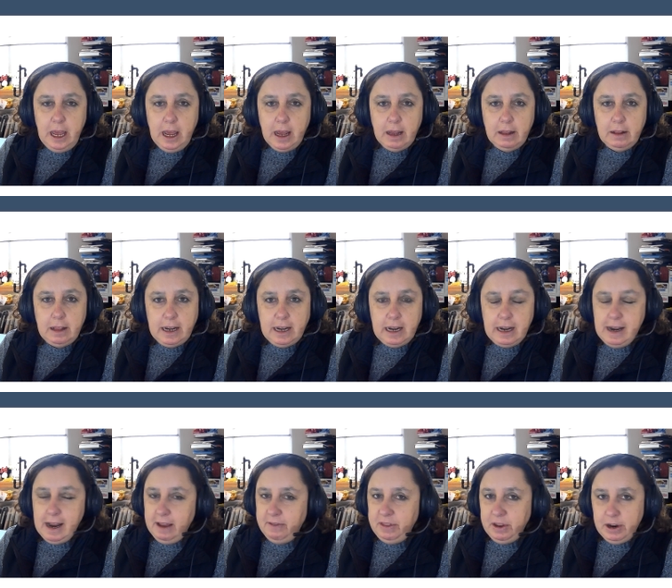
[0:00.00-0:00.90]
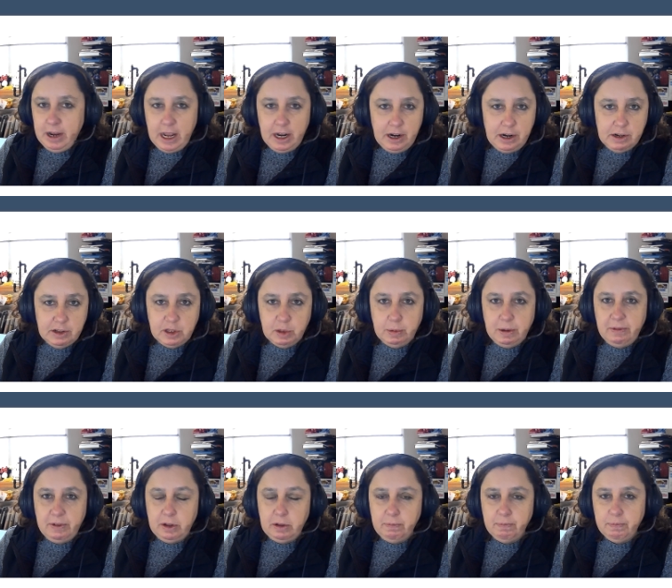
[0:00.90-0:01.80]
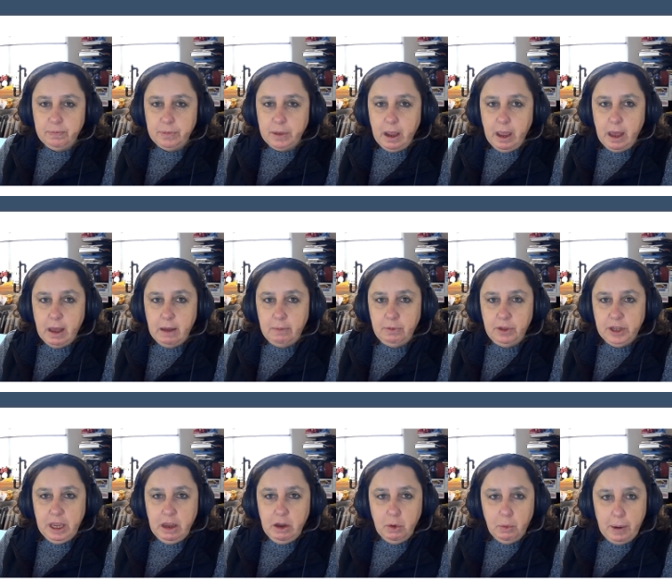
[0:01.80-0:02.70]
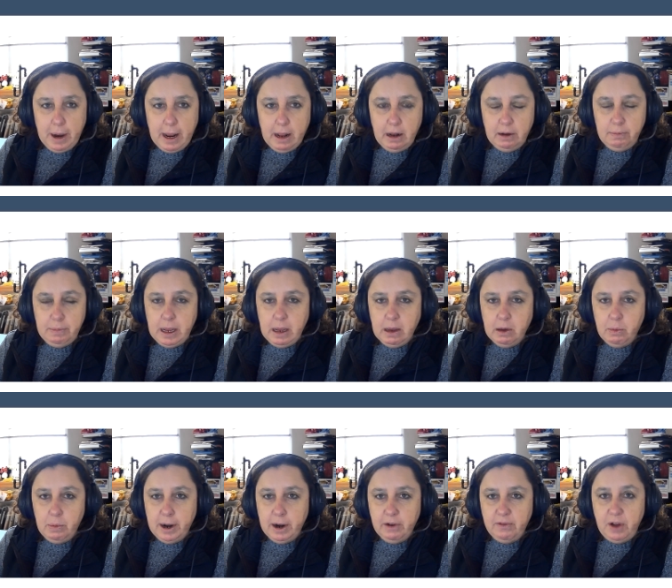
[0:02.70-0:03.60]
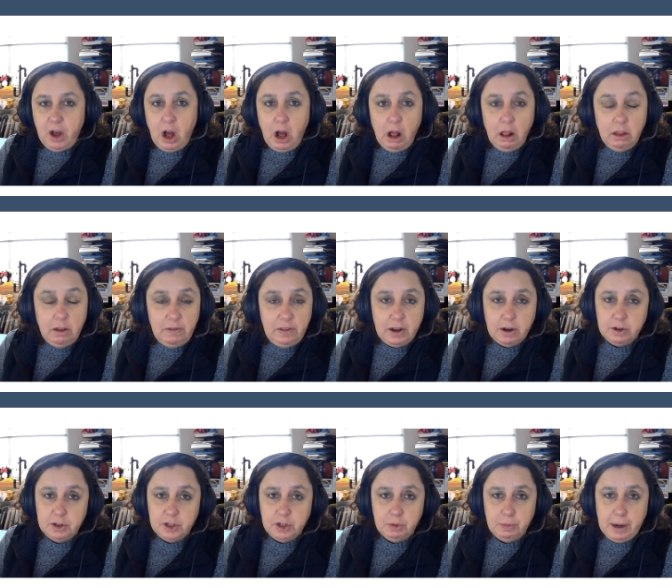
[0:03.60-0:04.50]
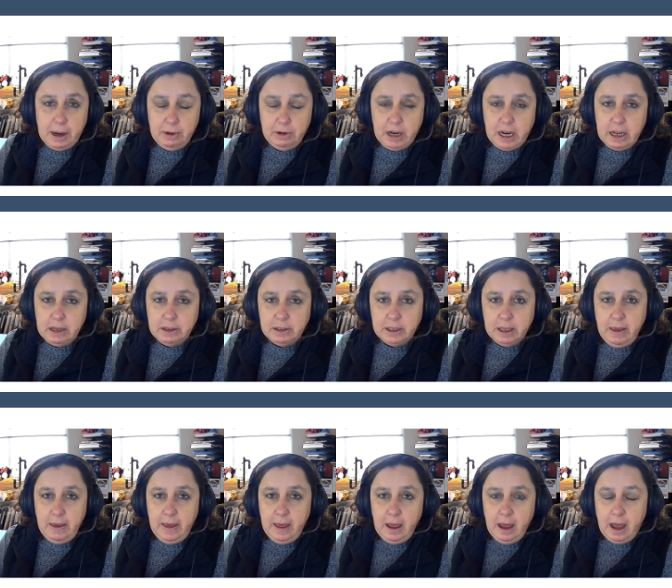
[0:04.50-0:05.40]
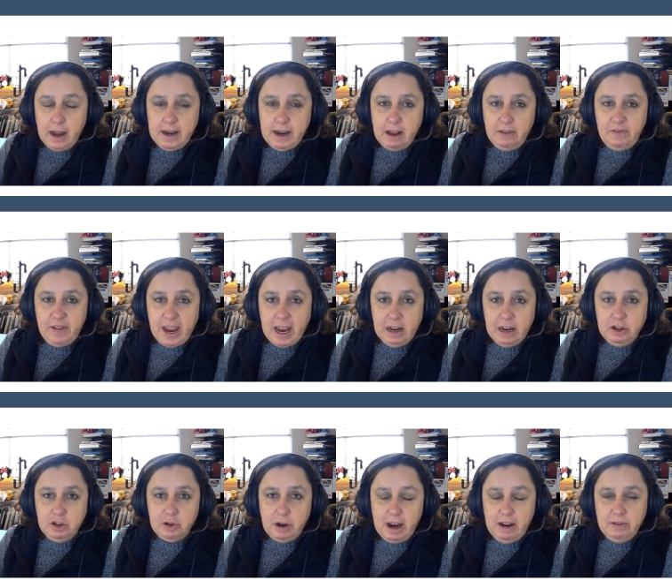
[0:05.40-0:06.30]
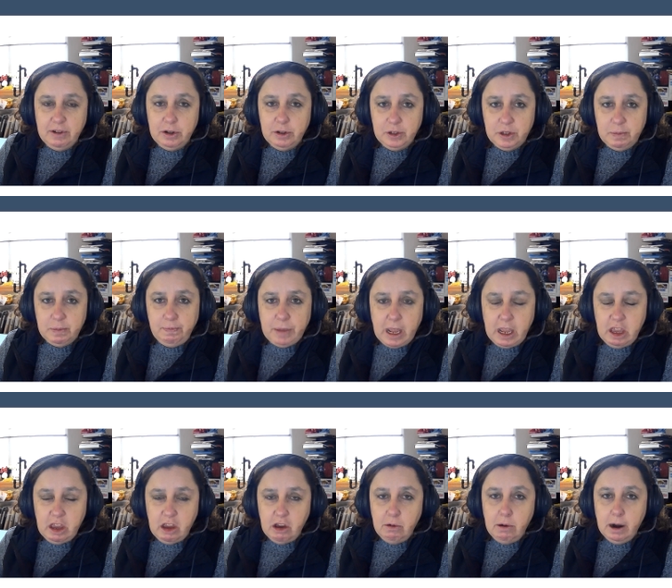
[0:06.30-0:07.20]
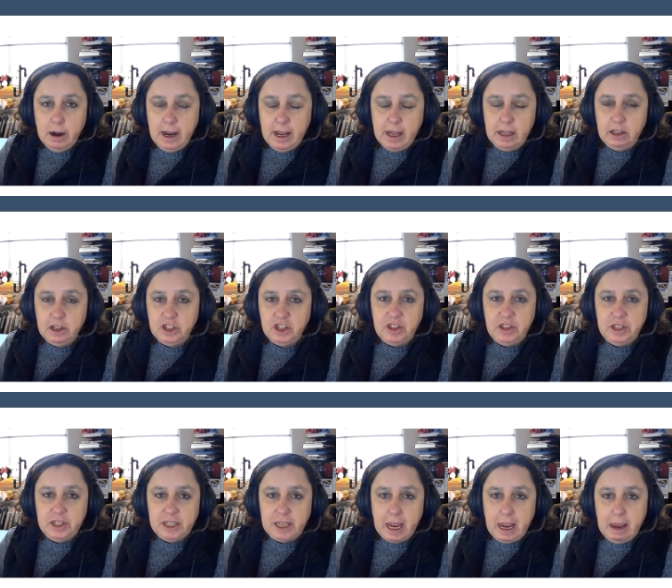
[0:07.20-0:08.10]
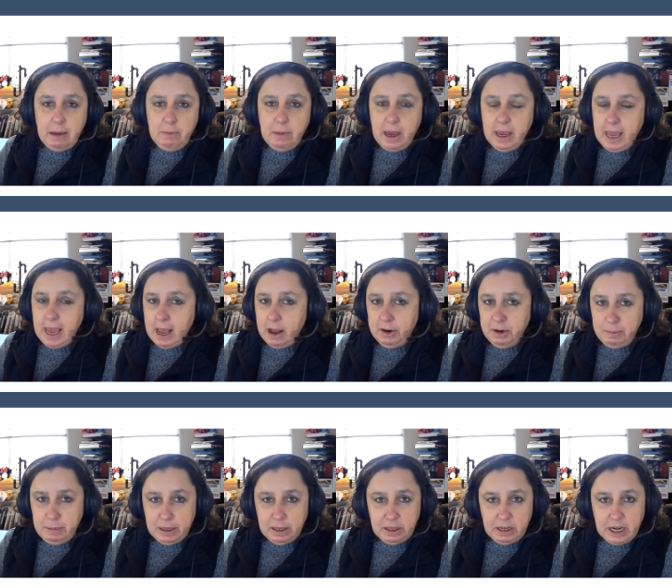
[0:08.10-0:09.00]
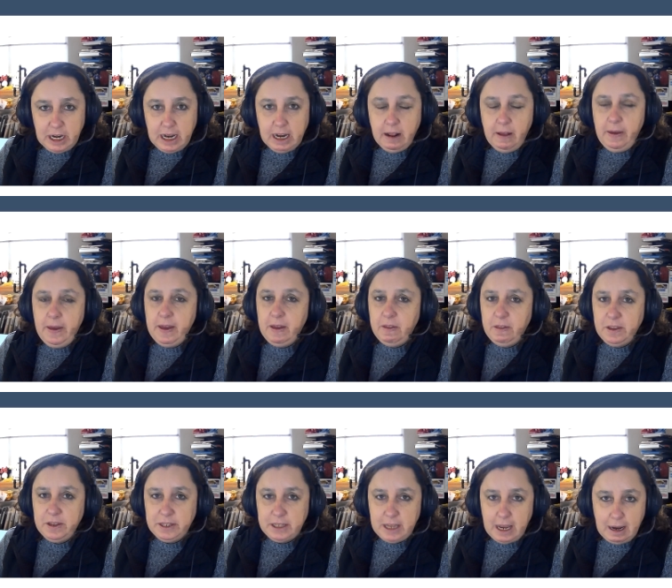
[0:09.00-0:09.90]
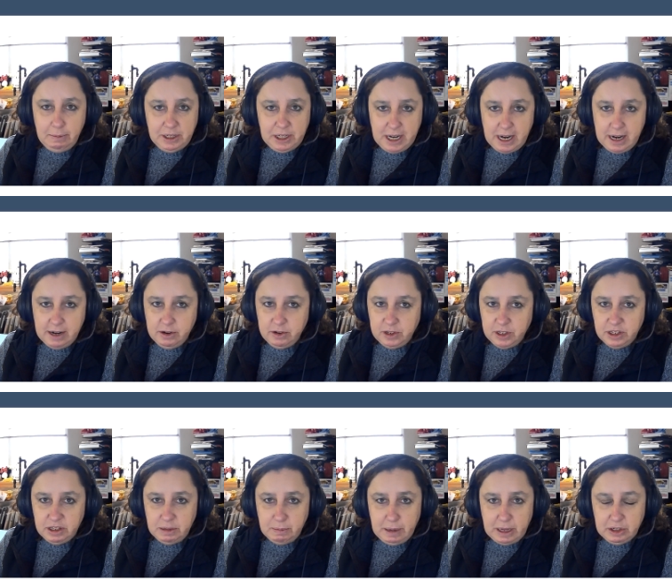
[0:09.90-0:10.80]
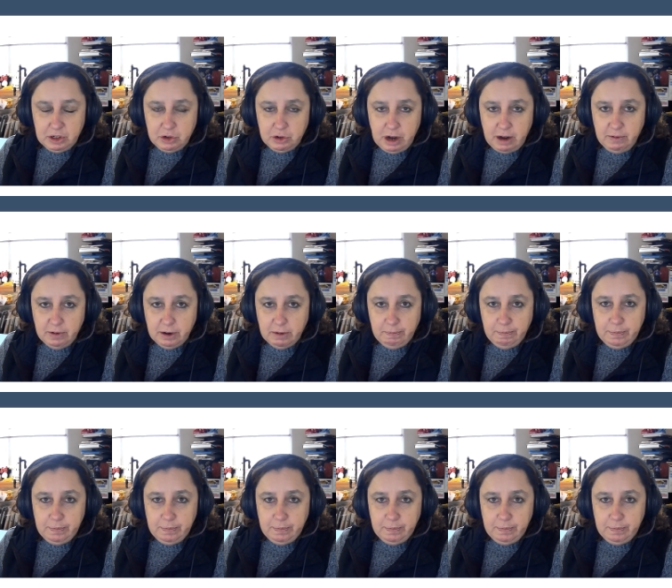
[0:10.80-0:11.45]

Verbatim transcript: they didn't have their head on a swivel, um, looking around, being aware of all of their surroundings. Now, van drivers, you are held to the same accountability, the same standards as the bus driver.